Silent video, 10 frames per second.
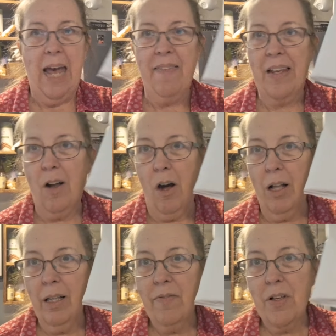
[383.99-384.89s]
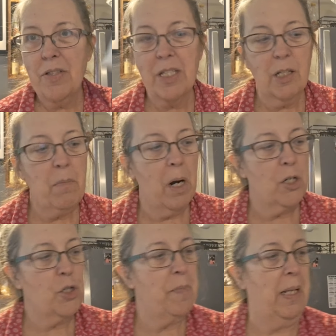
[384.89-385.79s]
And then all of those little
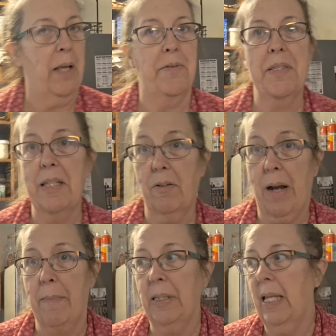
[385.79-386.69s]
marshmallows that Grandma